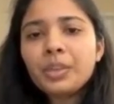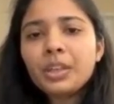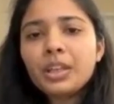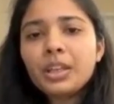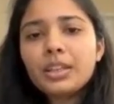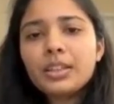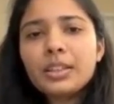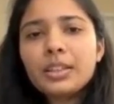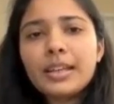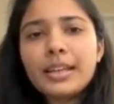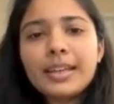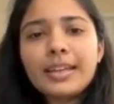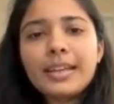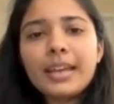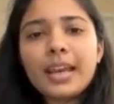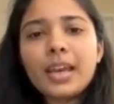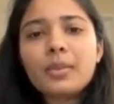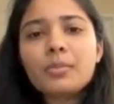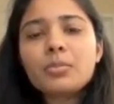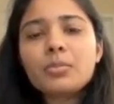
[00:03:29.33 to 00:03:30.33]
in the
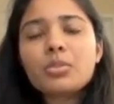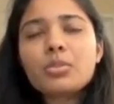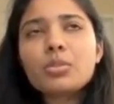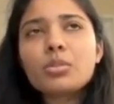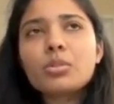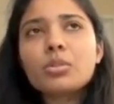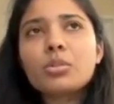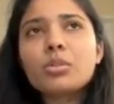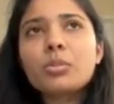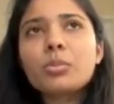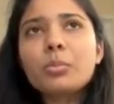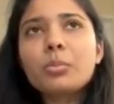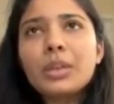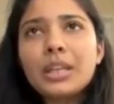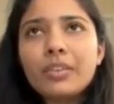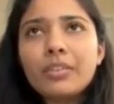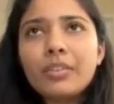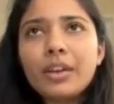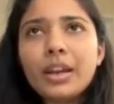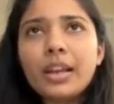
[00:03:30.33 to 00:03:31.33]
daytime. So
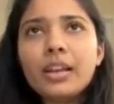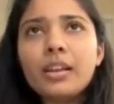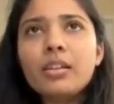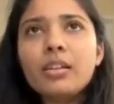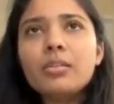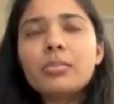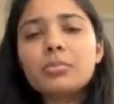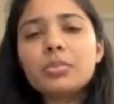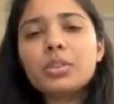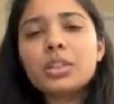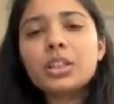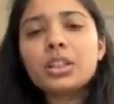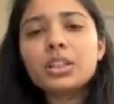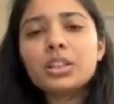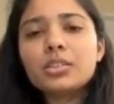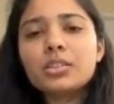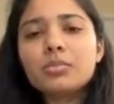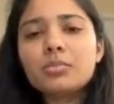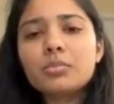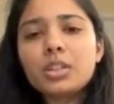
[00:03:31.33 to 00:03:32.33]
meanwhile, in
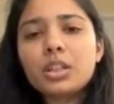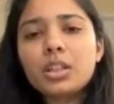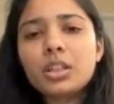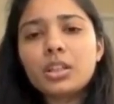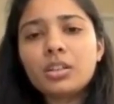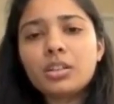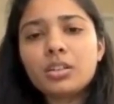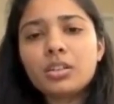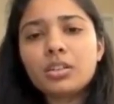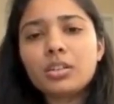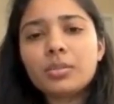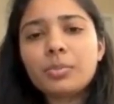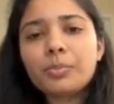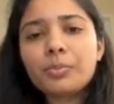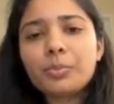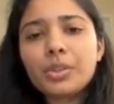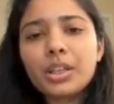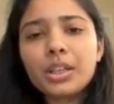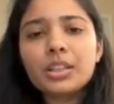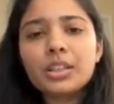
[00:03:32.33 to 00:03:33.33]

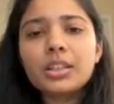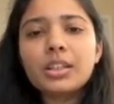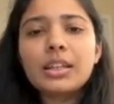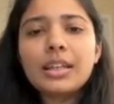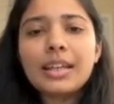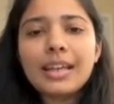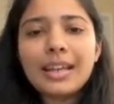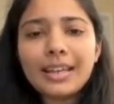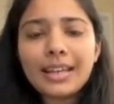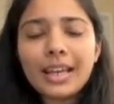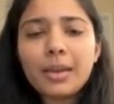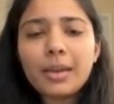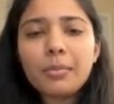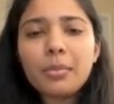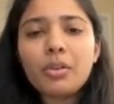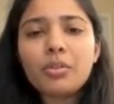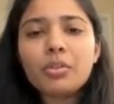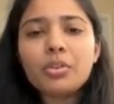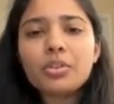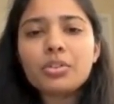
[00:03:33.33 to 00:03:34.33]
the daytime,
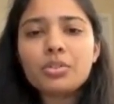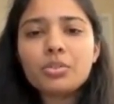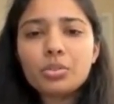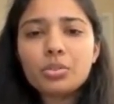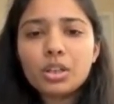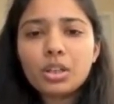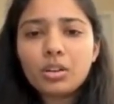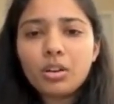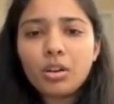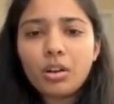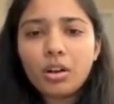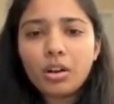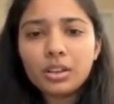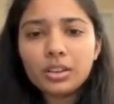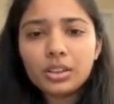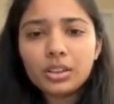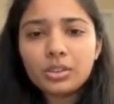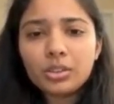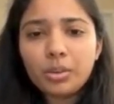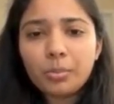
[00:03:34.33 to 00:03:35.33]
I was doing all
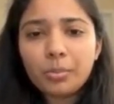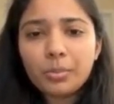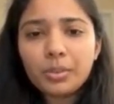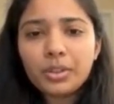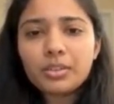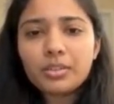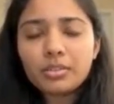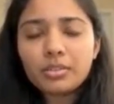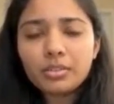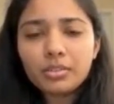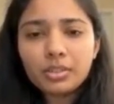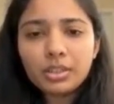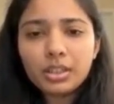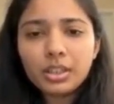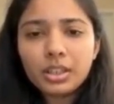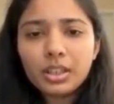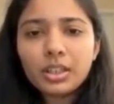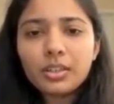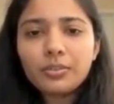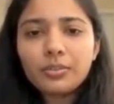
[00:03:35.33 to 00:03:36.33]
the topics
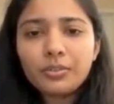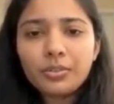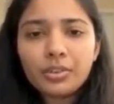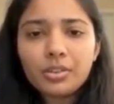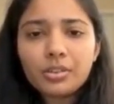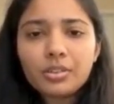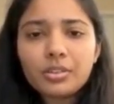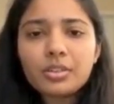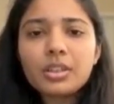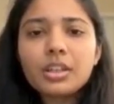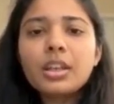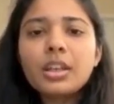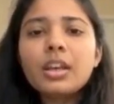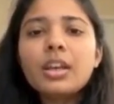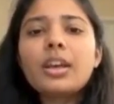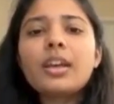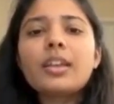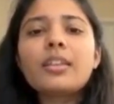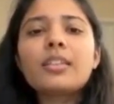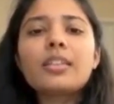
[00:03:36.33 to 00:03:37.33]
reading first,
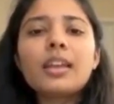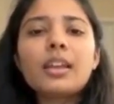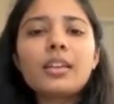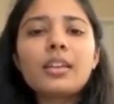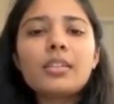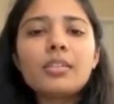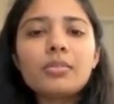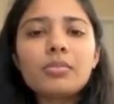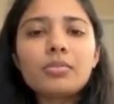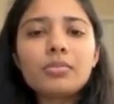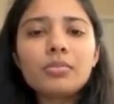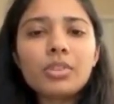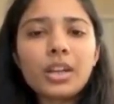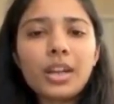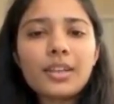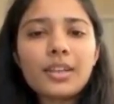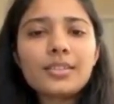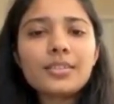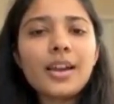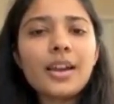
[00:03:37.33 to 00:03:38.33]
and then when
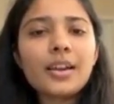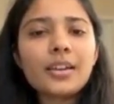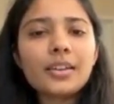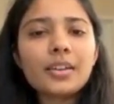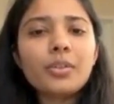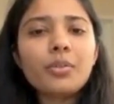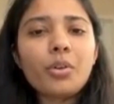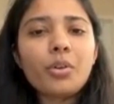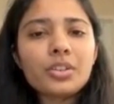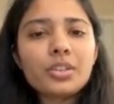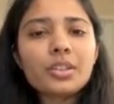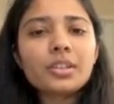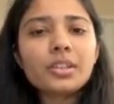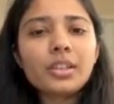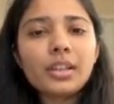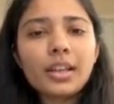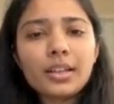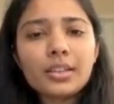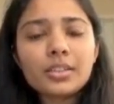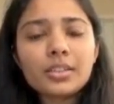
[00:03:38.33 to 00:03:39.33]
I started watching the
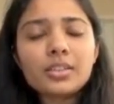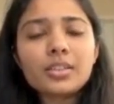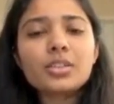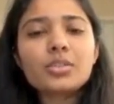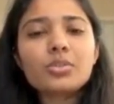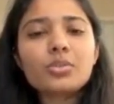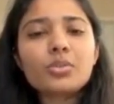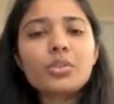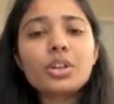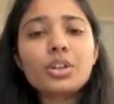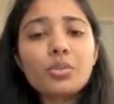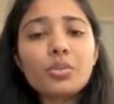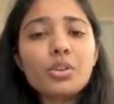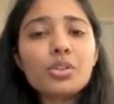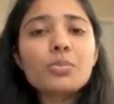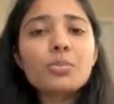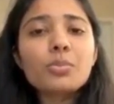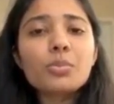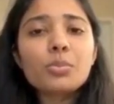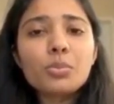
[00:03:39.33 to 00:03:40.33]
lectures, it
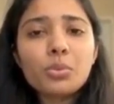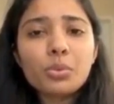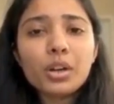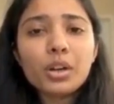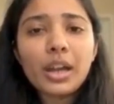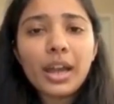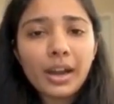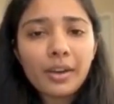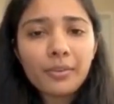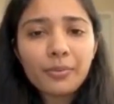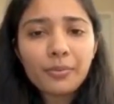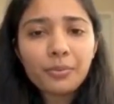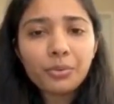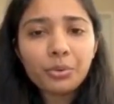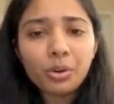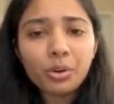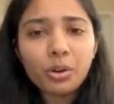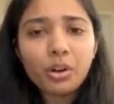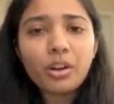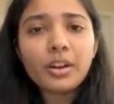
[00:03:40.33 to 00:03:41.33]
was more
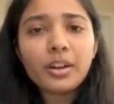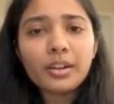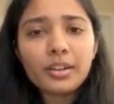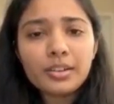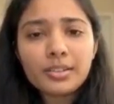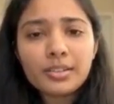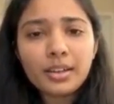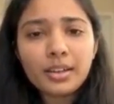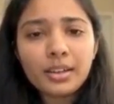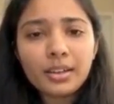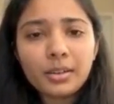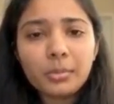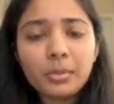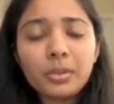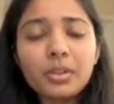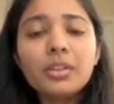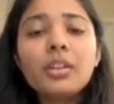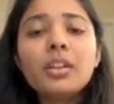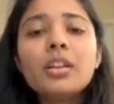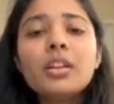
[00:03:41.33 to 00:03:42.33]
helpful or understandable.
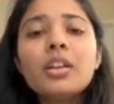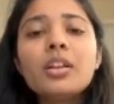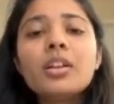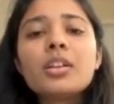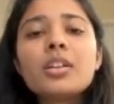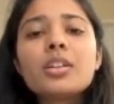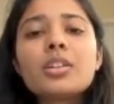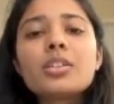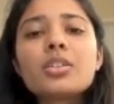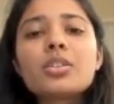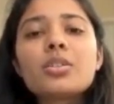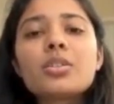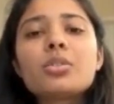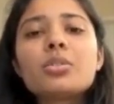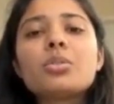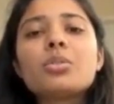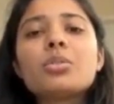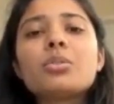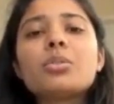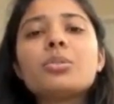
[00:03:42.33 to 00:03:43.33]

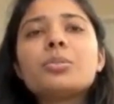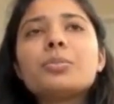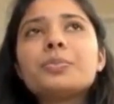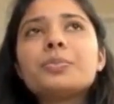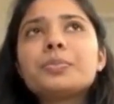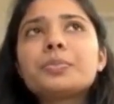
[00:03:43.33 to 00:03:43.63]
So